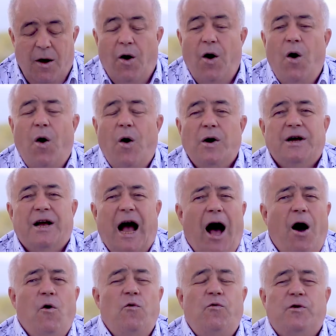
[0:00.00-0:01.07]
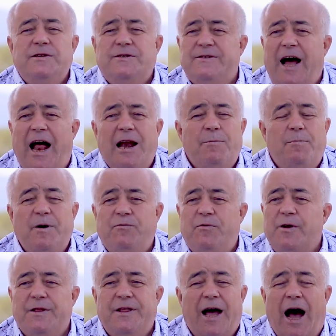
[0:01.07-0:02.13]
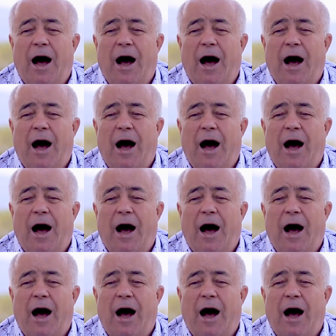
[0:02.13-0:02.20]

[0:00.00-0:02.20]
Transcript: Oh, kaufe Salbe für die